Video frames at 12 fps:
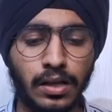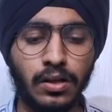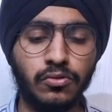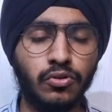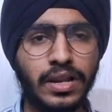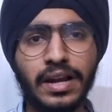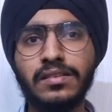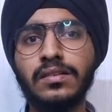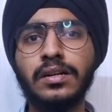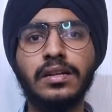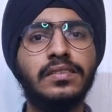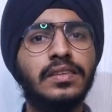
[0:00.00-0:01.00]
So let's
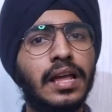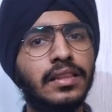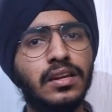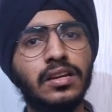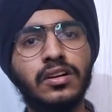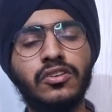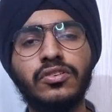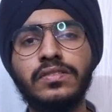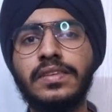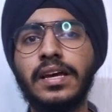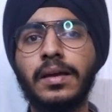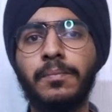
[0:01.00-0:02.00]
understand the recursion
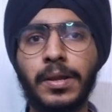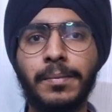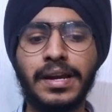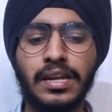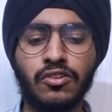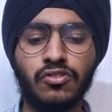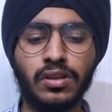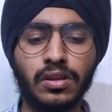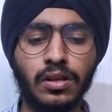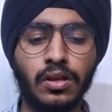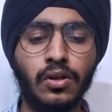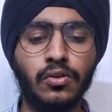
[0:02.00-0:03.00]
stack implementation.
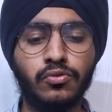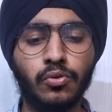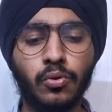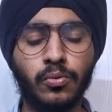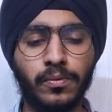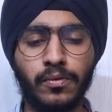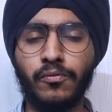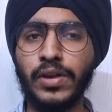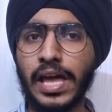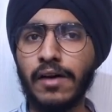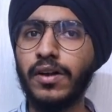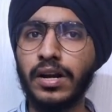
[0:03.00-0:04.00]
So we
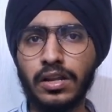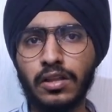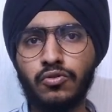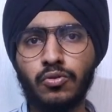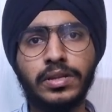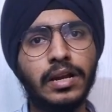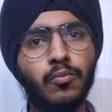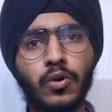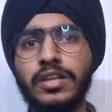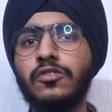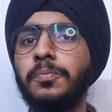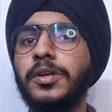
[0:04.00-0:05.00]
have understood that
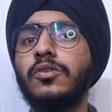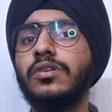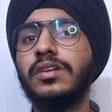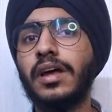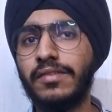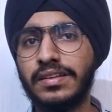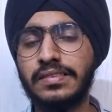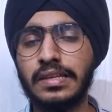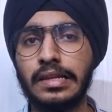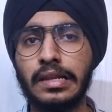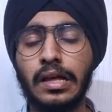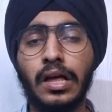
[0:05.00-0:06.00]
what is PreOrder
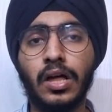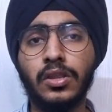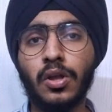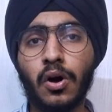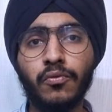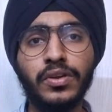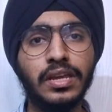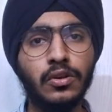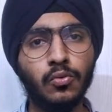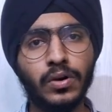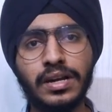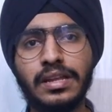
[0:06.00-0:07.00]
Traversal. Now we need
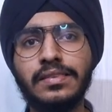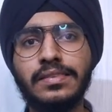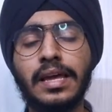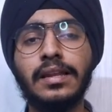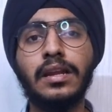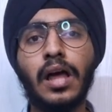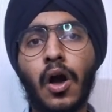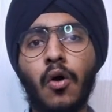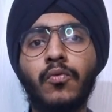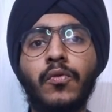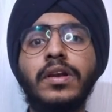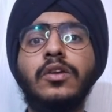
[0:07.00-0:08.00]
to understand that how
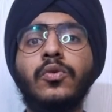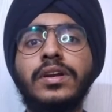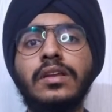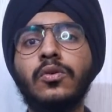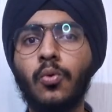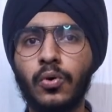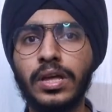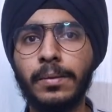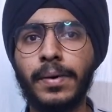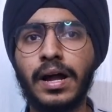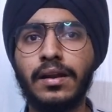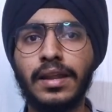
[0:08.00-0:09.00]
we will do it in coding
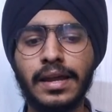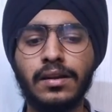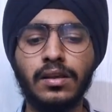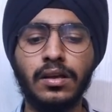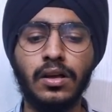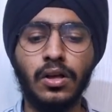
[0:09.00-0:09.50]
part, right?